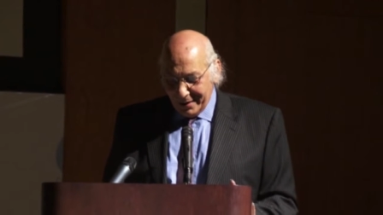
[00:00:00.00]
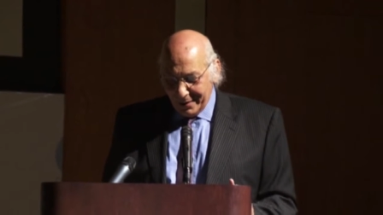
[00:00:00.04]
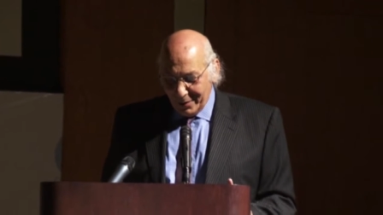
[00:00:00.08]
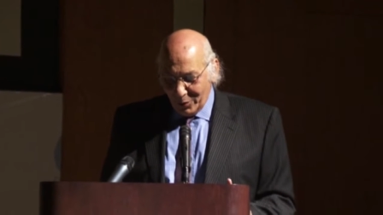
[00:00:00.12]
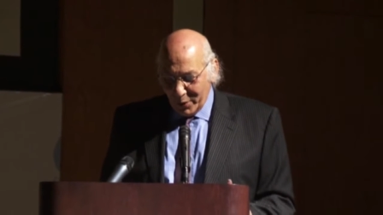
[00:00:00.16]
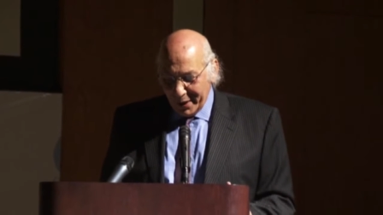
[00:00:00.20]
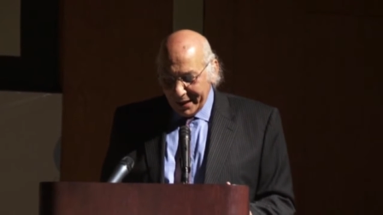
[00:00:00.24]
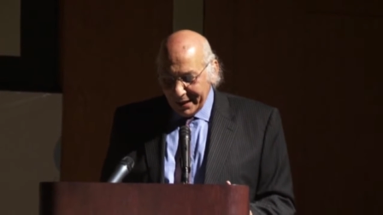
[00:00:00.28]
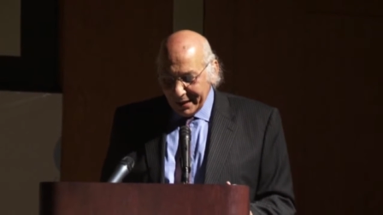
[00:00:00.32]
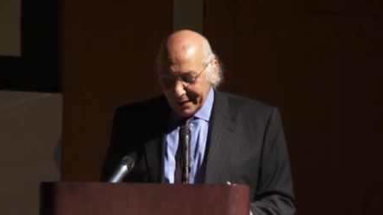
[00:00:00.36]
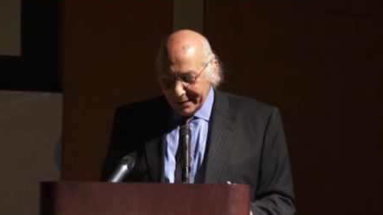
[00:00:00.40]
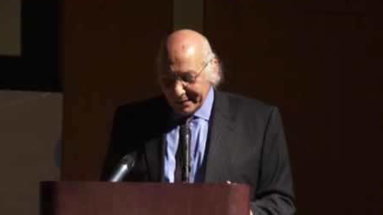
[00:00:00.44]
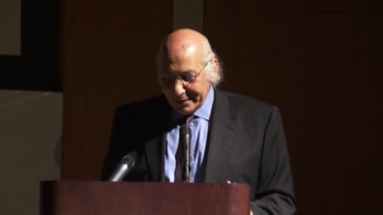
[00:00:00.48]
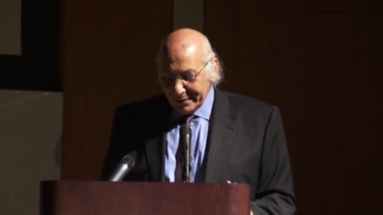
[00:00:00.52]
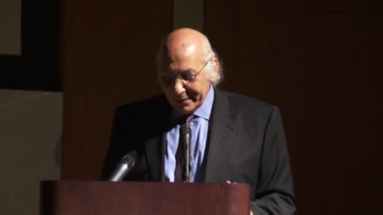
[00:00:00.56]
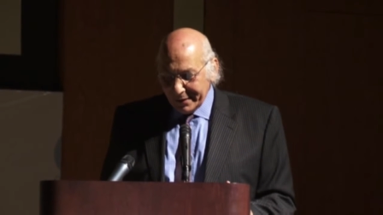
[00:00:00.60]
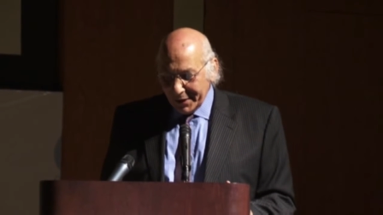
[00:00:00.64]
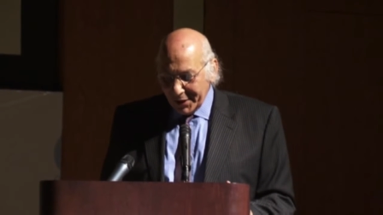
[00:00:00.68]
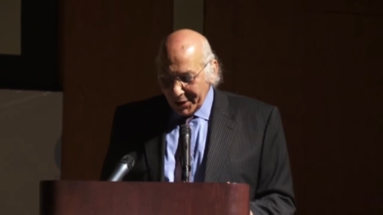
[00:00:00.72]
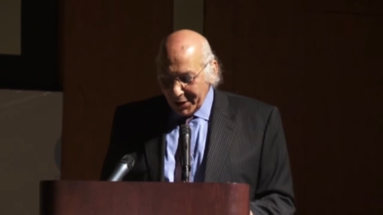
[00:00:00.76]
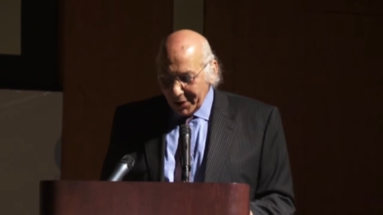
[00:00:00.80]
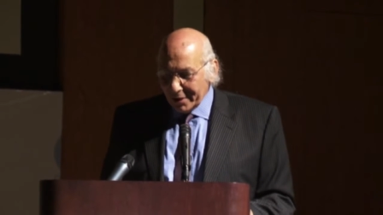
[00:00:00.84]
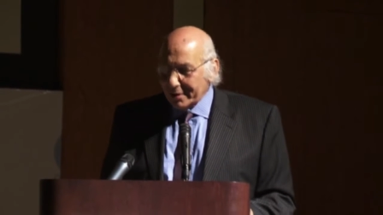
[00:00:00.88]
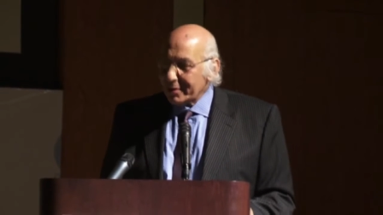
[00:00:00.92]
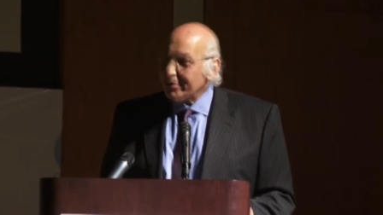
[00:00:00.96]
We get
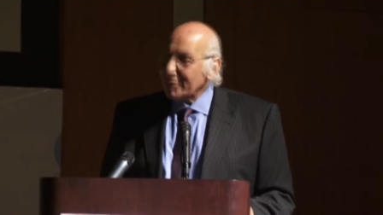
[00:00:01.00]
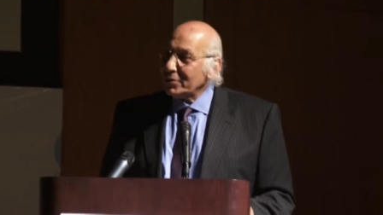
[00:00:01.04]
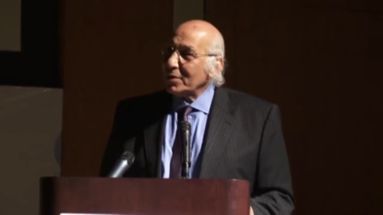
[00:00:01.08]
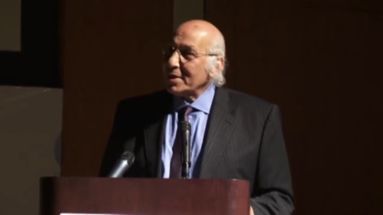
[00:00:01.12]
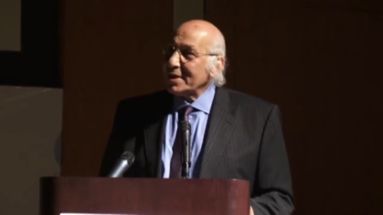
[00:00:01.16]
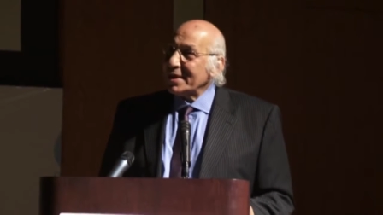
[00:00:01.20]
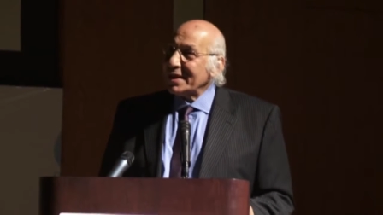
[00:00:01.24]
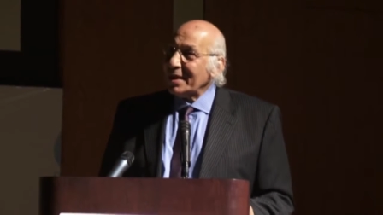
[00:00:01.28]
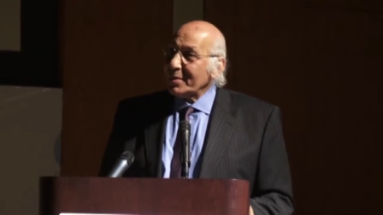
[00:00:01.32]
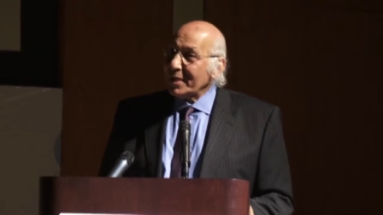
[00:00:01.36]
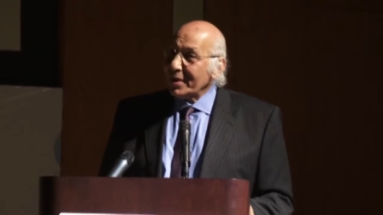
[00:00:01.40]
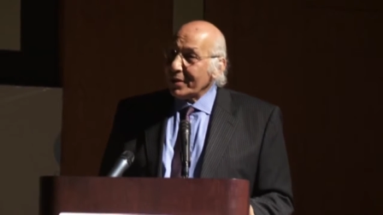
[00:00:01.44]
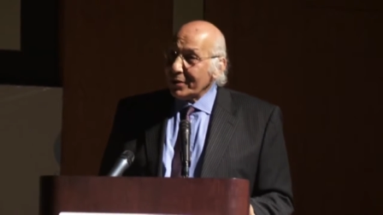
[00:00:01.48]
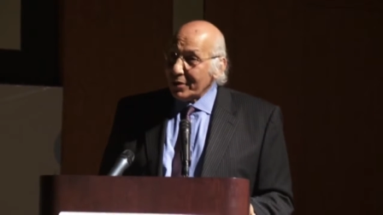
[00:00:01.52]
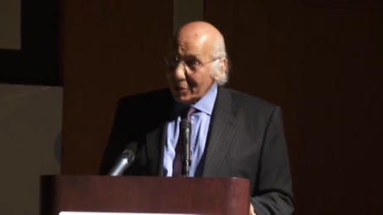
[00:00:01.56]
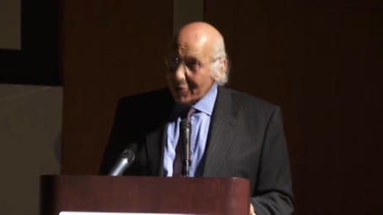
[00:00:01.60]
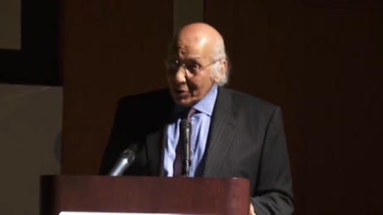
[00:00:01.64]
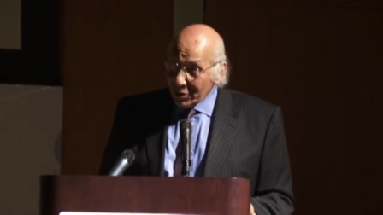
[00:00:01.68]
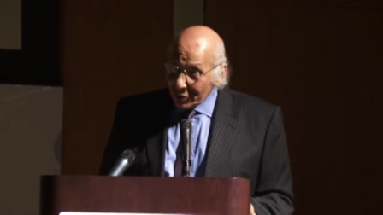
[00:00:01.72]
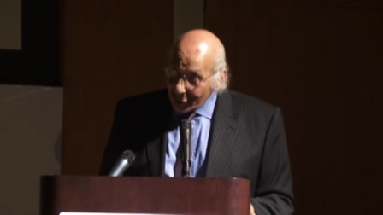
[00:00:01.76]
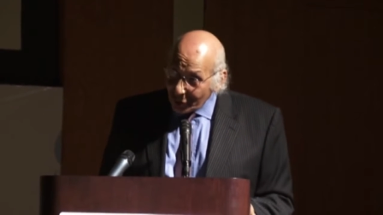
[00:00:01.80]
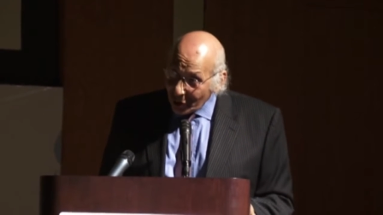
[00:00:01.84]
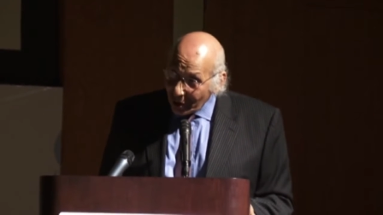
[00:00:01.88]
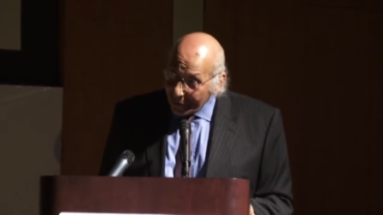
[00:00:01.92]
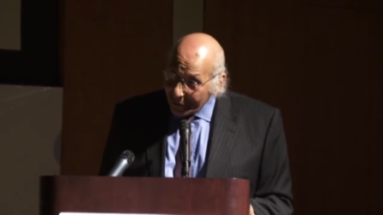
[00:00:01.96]
here to examine the
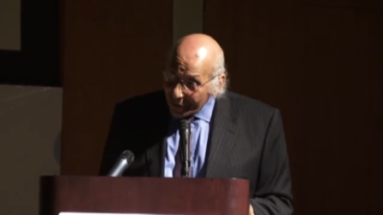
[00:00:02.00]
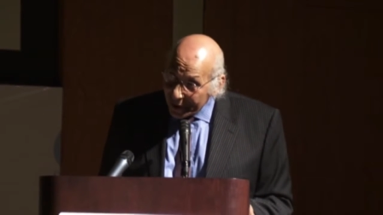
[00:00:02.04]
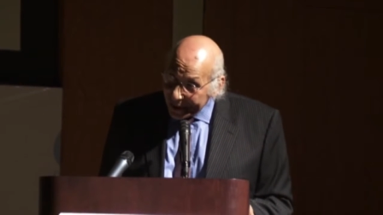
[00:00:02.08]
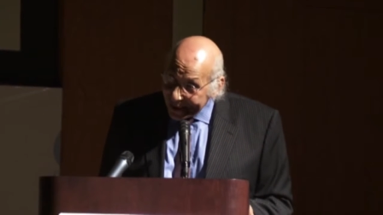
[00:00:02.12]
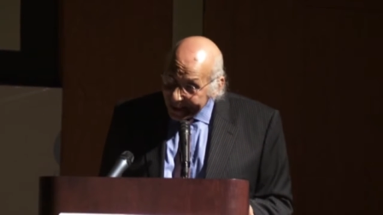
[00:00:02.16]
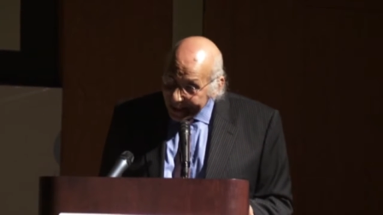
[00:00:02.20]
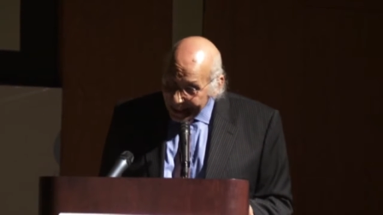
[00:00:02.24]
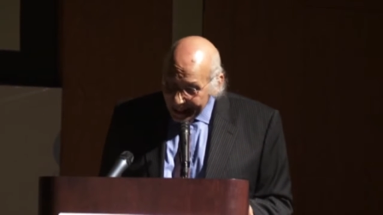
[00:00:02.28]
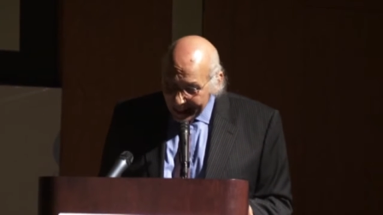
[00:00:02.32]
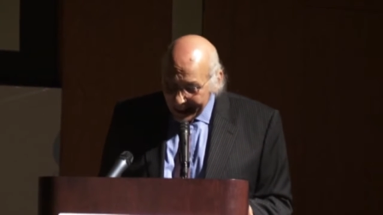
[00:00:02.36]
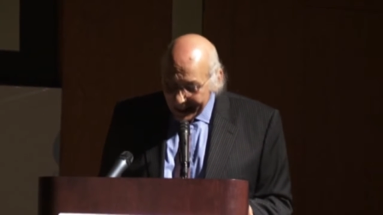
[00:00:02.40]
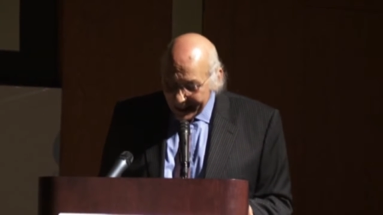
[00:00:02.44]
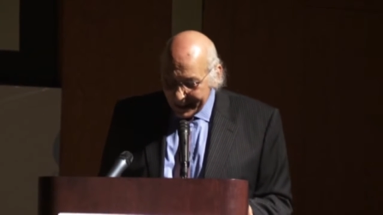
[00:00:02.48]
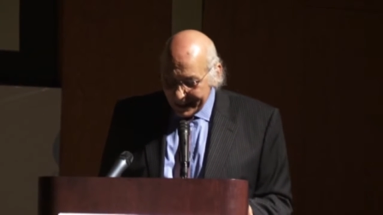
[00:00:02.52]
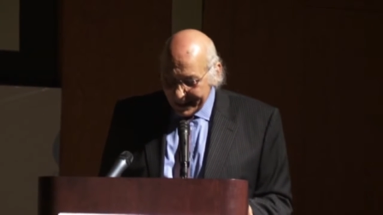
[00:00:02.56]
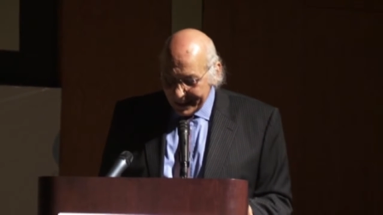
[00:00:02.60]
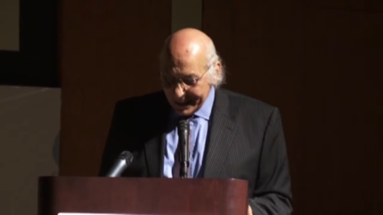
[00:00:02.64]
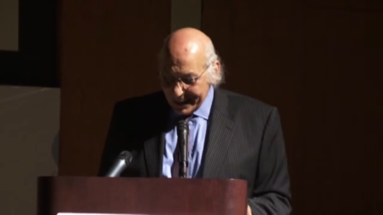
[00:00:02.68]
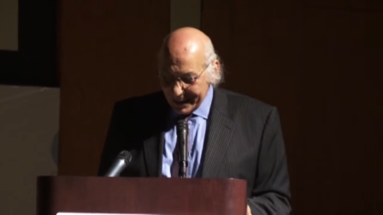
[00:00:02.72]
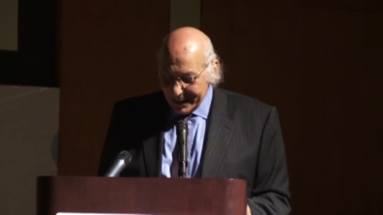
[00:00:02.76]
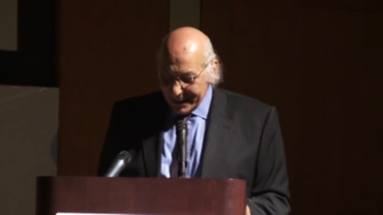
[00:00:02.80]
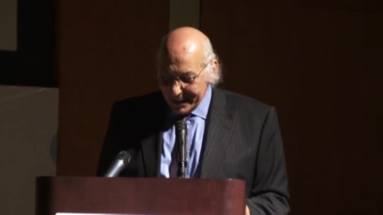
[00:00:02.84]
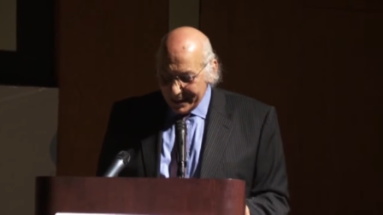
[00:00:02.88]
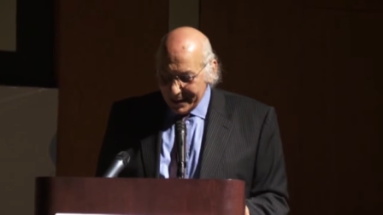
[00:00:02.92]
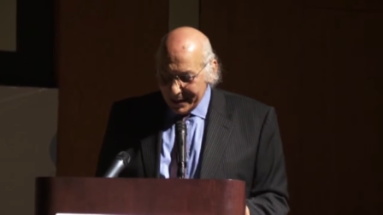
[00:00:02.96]
controversy
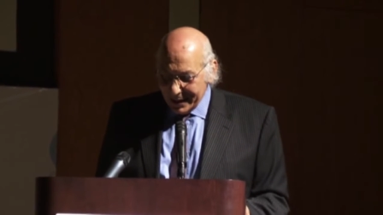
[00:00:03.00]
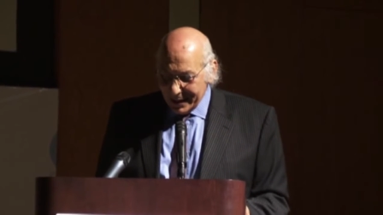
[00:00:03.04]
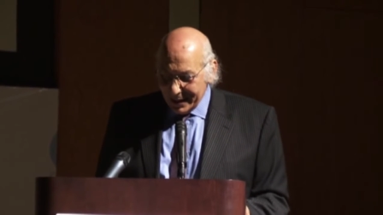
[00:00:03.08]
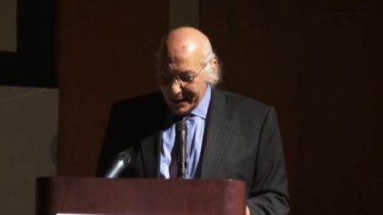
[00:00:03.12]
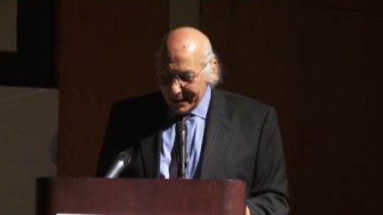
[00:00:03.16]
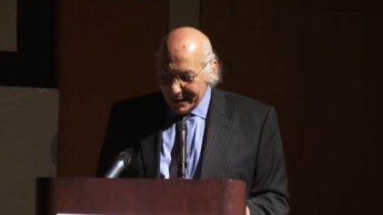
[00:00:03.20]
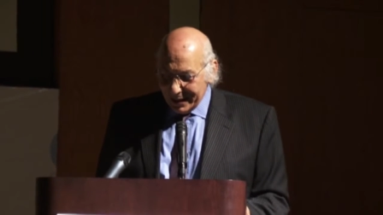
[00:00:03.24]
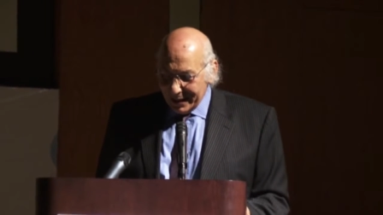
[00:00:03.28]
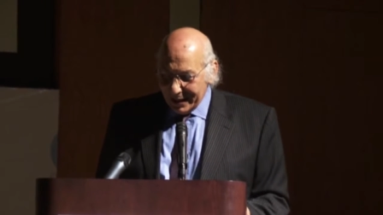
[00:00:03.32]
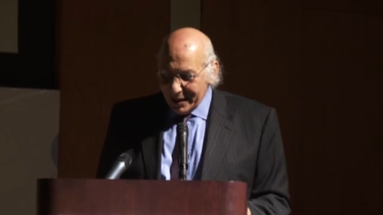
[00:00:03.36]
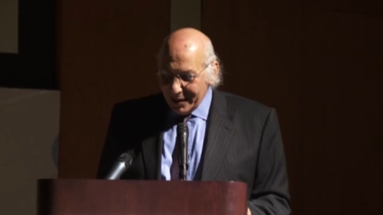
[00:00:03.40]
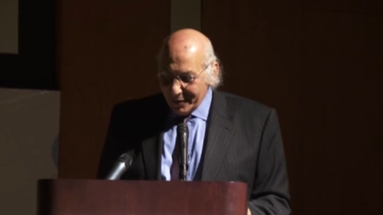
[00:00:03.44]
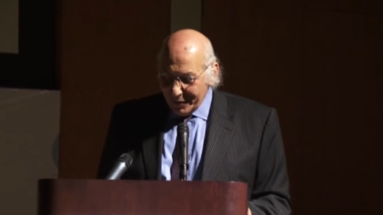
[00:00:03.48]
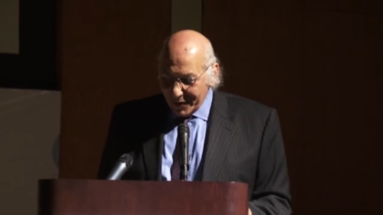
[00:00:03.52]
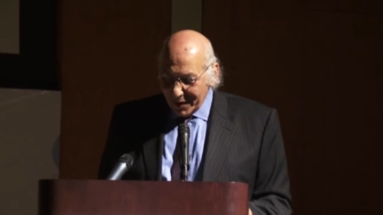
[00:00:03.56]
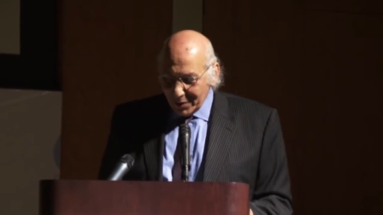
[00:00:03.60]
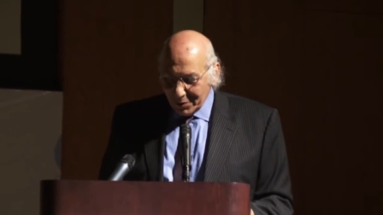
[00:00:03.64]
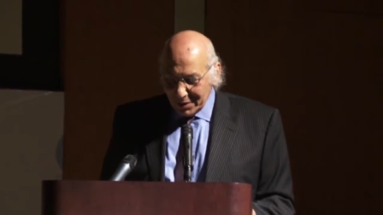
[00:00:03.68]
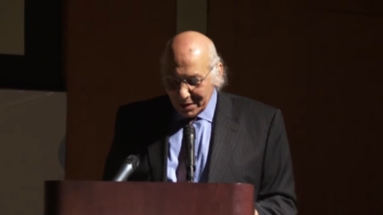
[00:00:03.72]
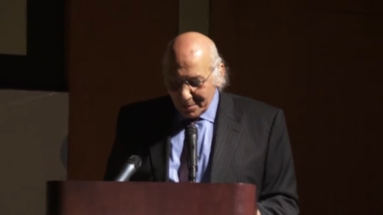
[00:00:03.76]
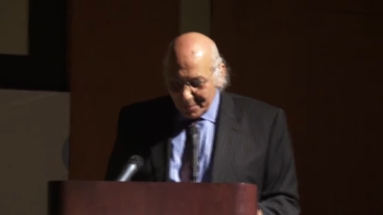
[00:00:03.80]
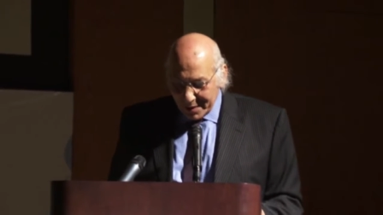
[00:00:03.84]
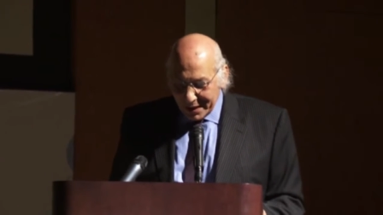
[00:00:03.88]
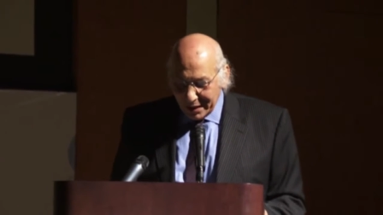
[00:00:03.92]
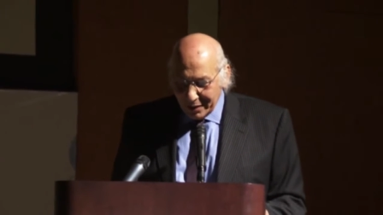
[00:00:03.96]
he
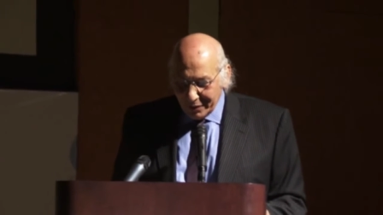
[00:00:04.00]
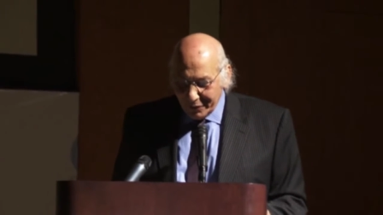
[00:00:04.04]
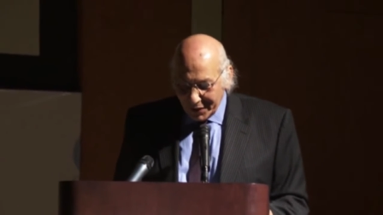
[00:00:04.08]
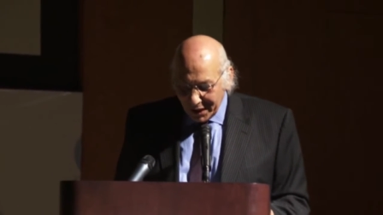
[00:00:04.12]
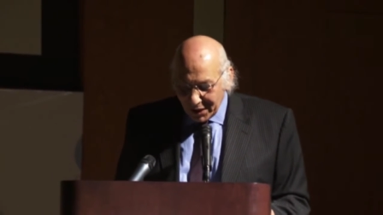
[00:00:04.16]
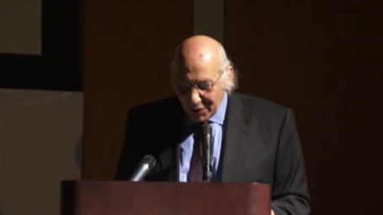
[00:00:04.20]
found himself